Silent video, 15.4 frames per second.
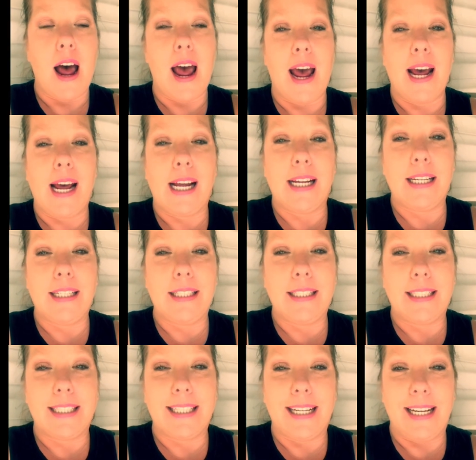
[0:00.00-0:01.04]

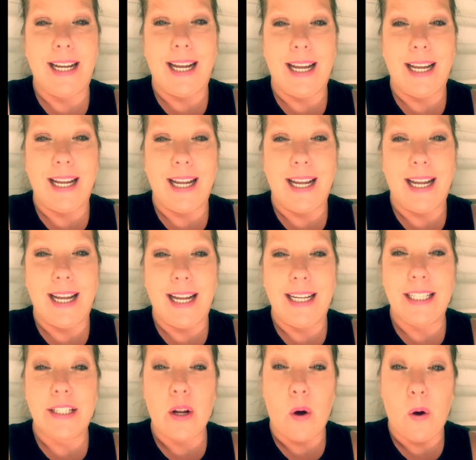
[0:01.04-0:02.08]
And
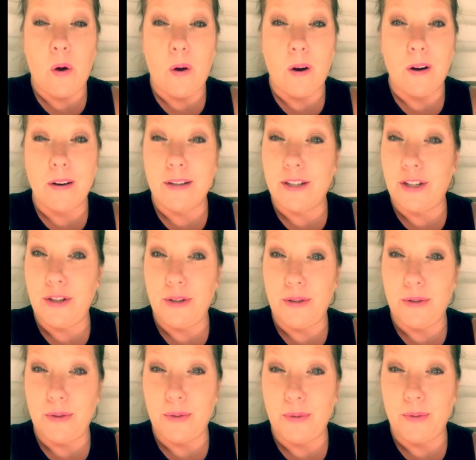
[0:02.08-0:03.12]
it's hard
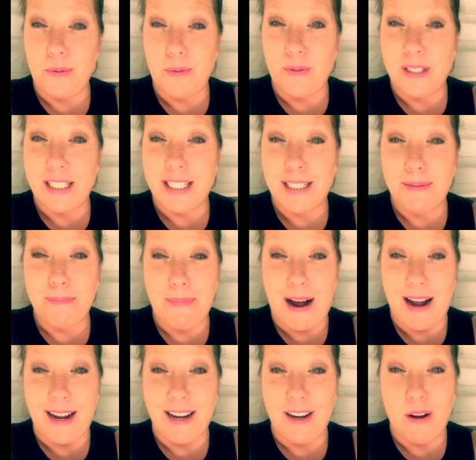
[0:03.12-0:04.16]
to
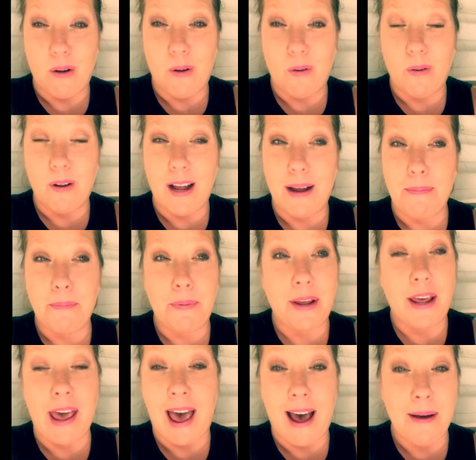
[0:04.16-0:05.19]
smile and
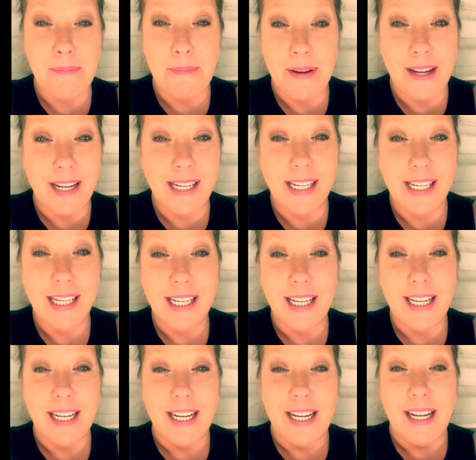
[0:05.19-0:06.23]
be happy
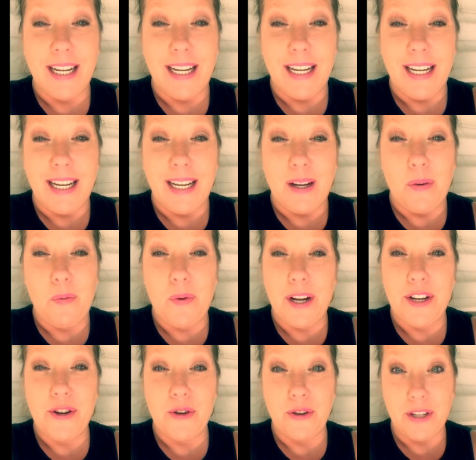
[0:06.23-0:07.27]

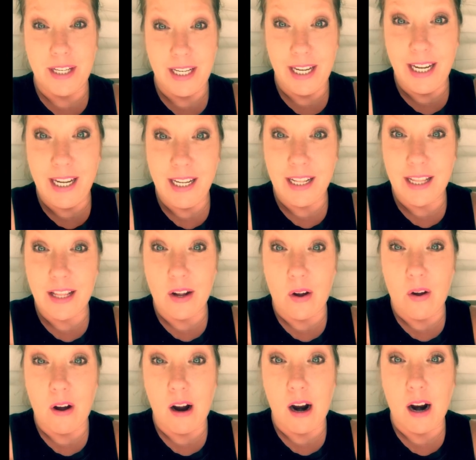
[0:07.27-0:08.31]
when your teeth
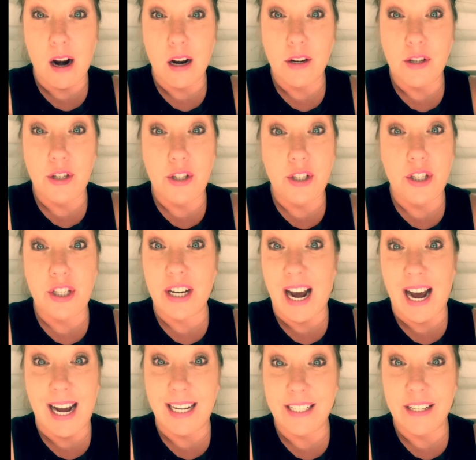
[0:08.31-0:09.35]
are
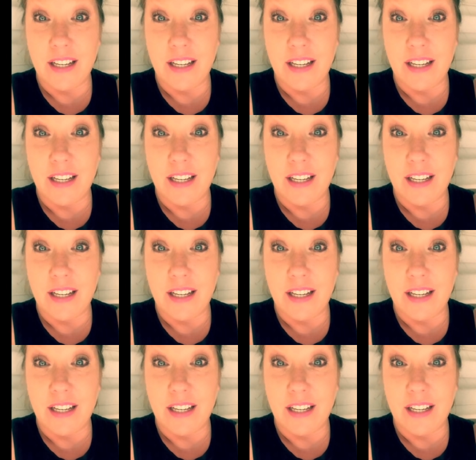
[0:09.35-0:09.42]
jacked